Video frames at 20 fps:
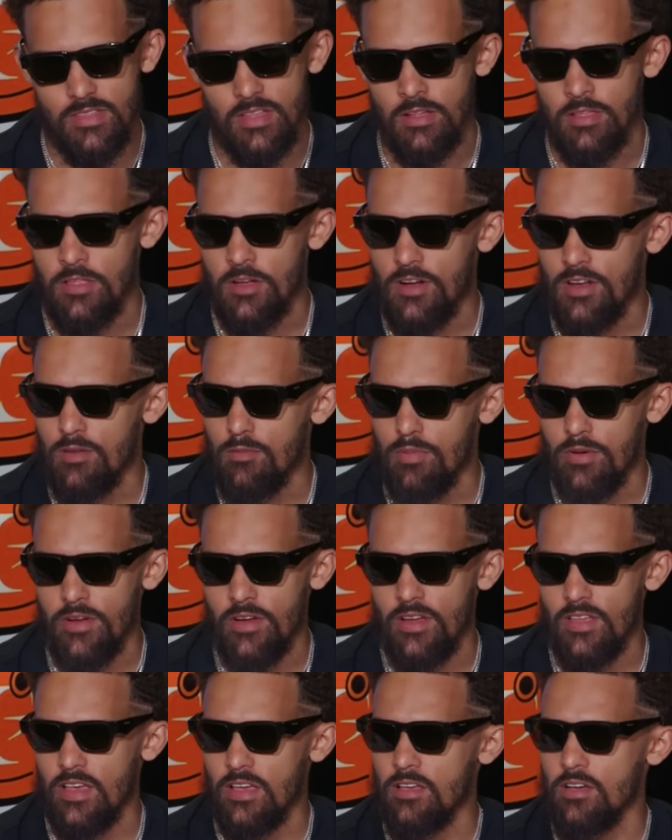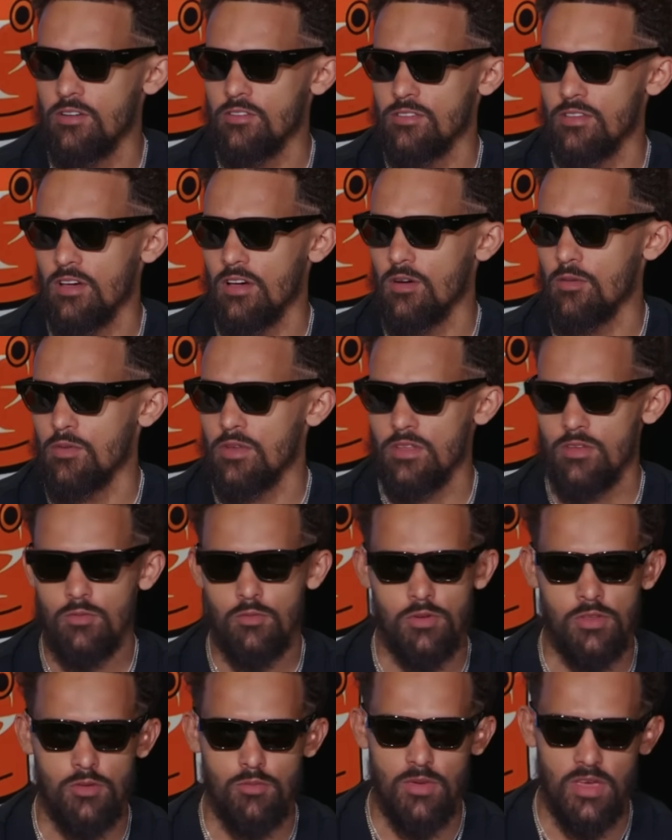learning period that goes on
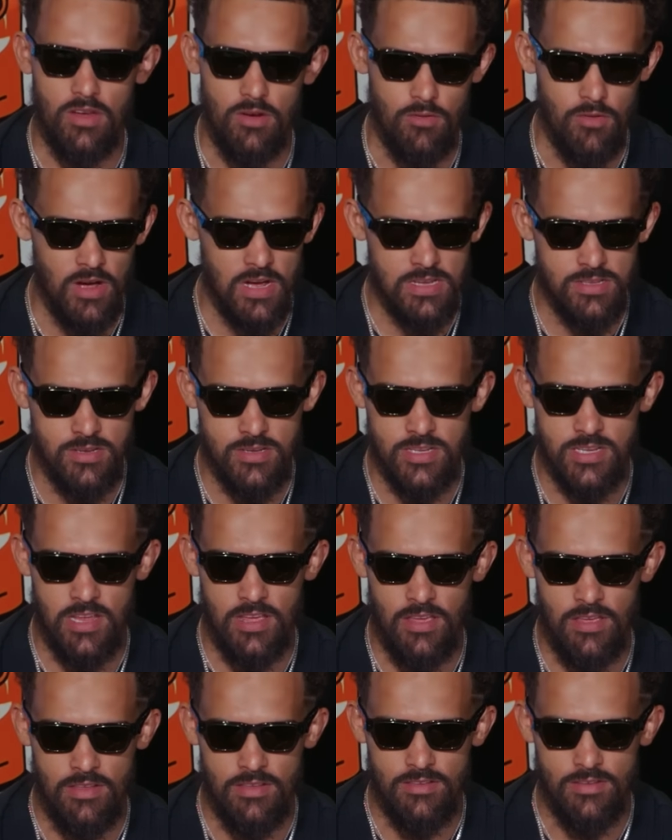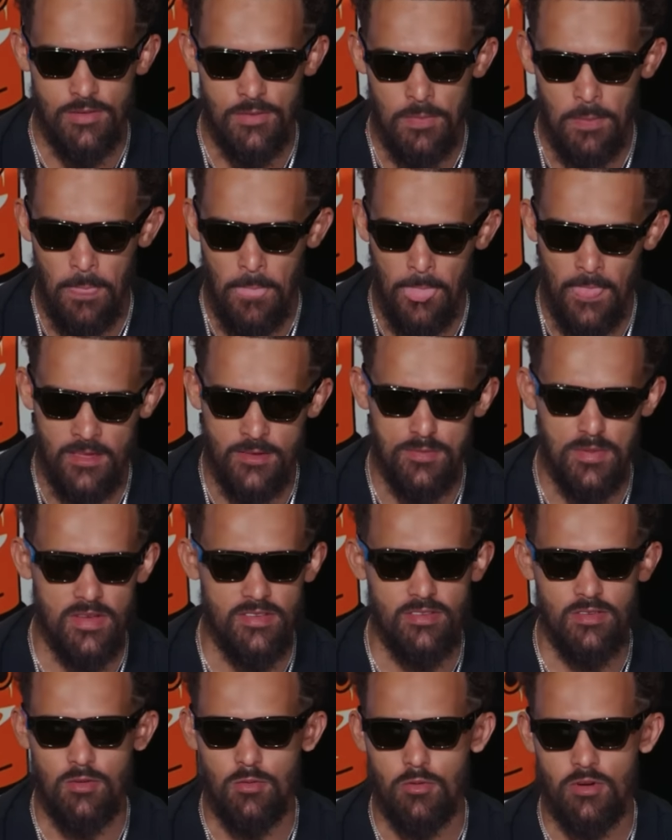when you make a roster change,
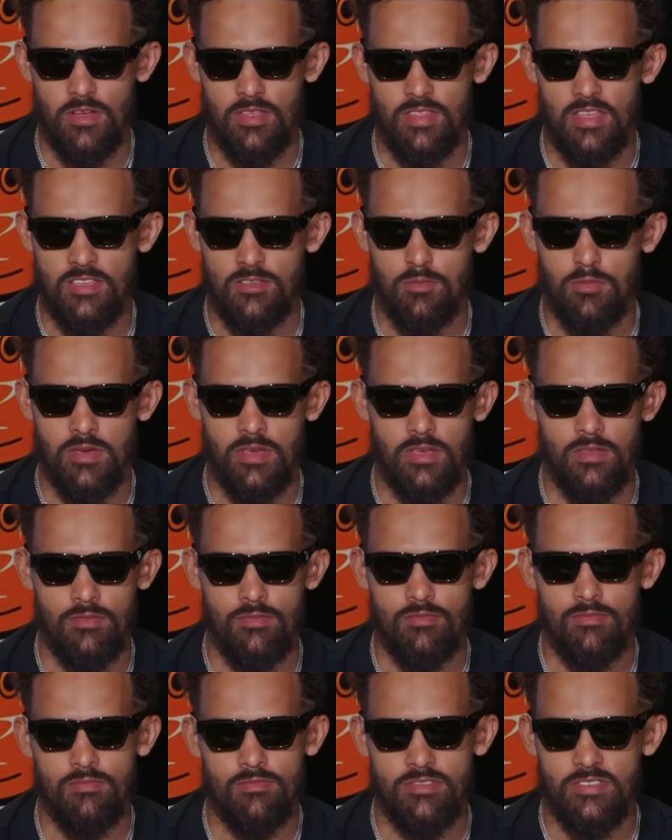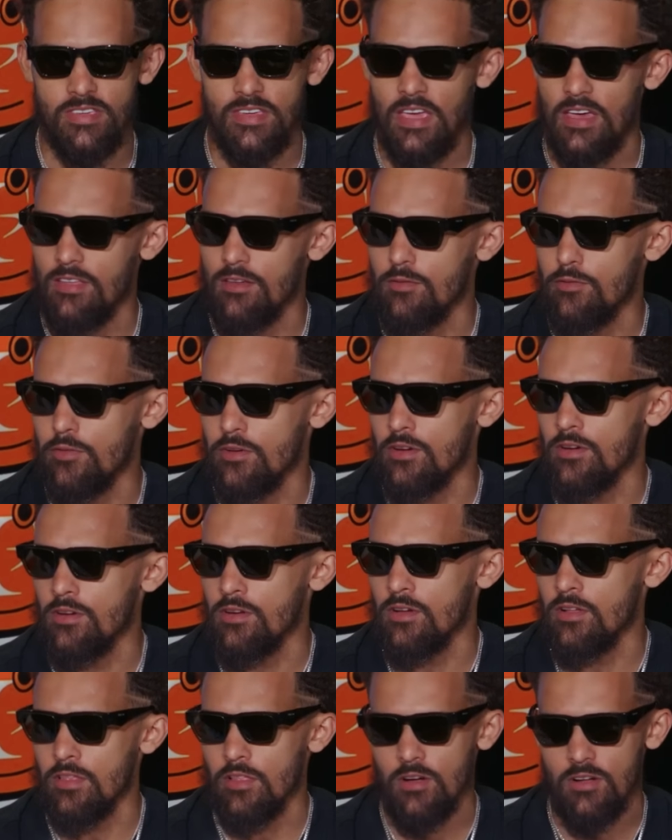especially one that's been together
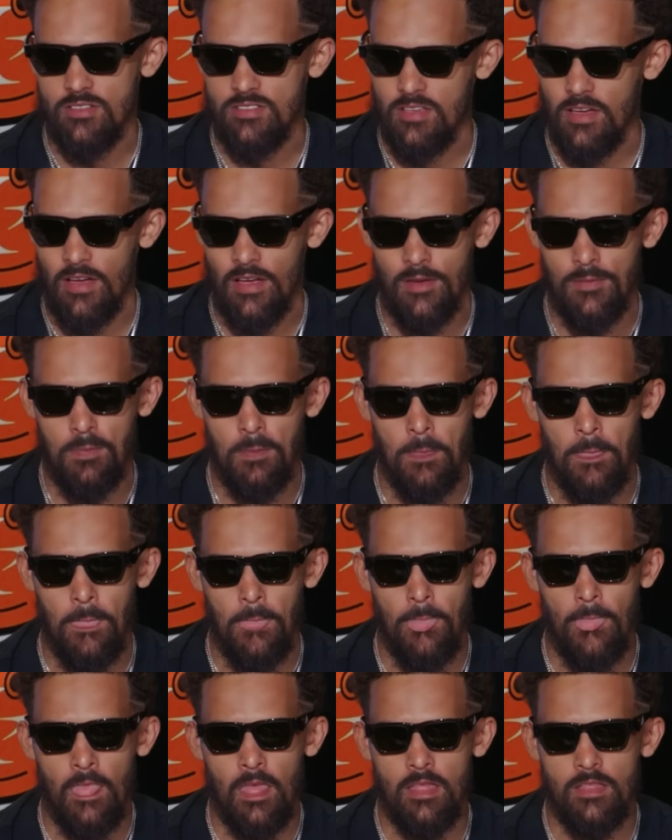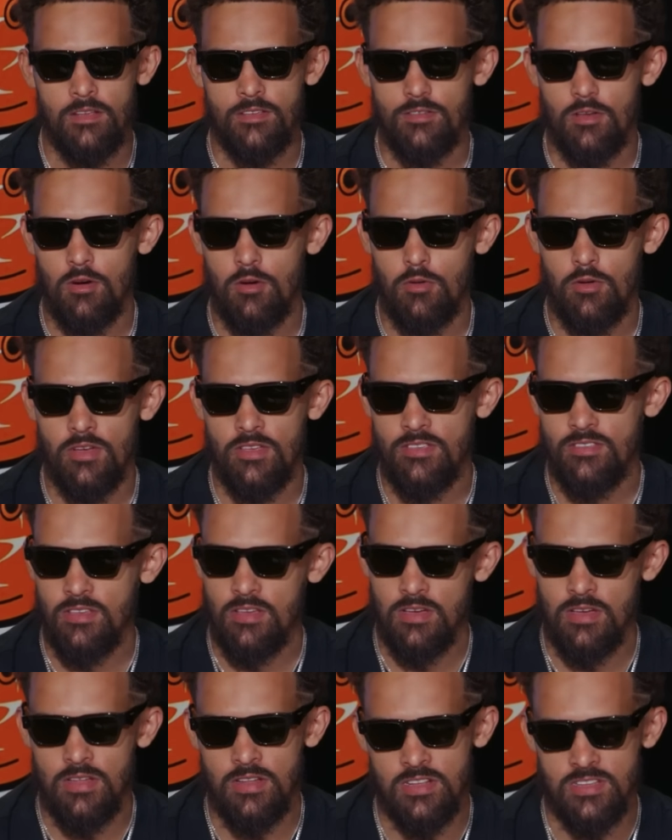for a long time. There's always
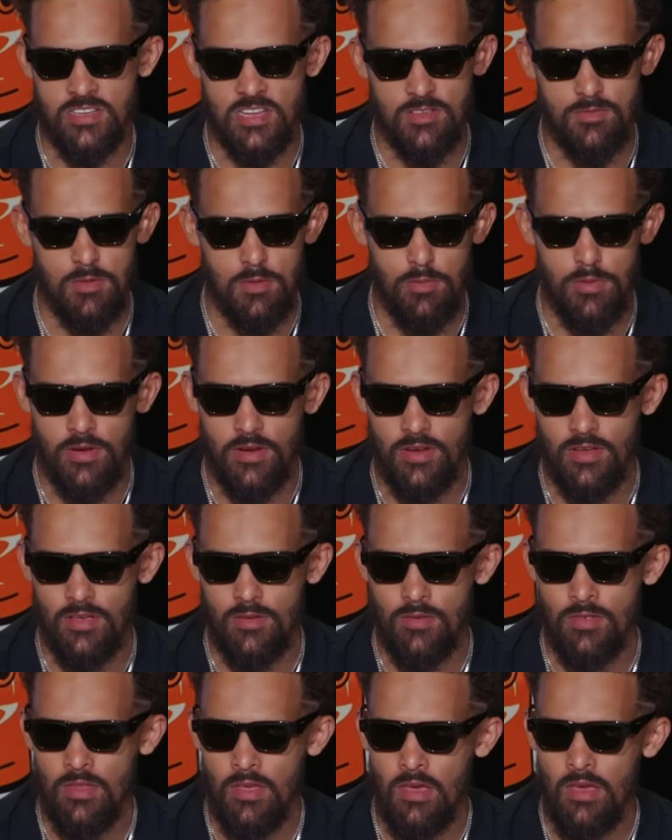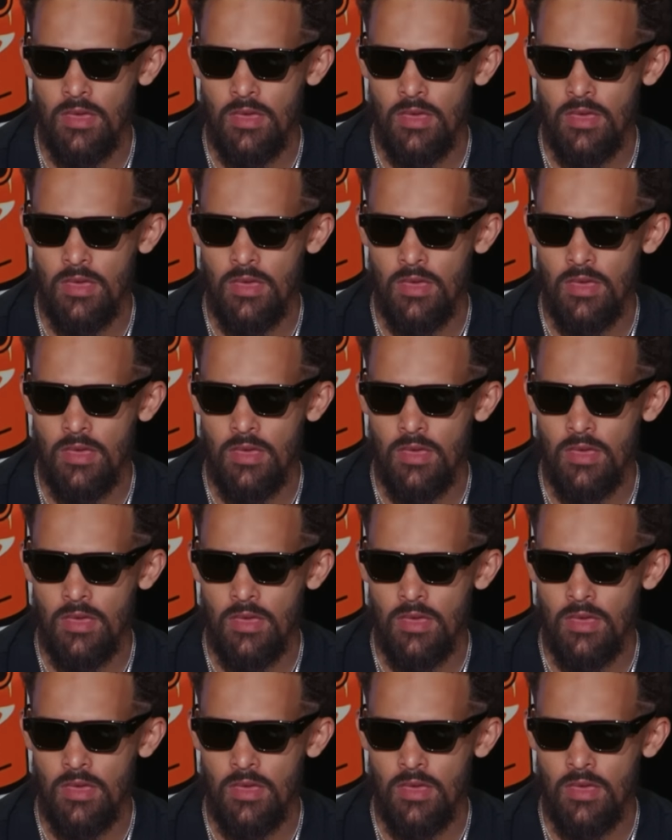an adjustment period.